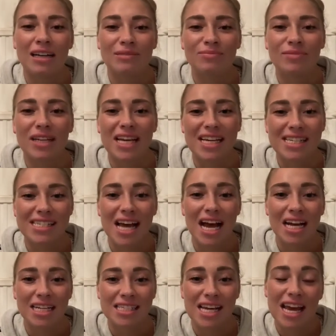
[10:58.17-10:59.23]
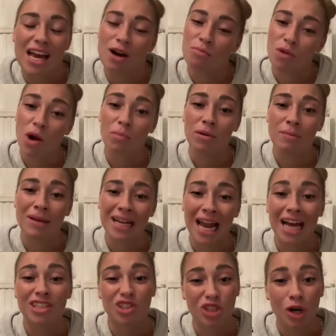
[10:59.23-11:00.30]
he said it'll probably be
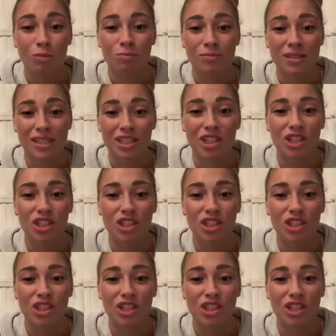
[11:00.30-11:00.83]
like DOMS in your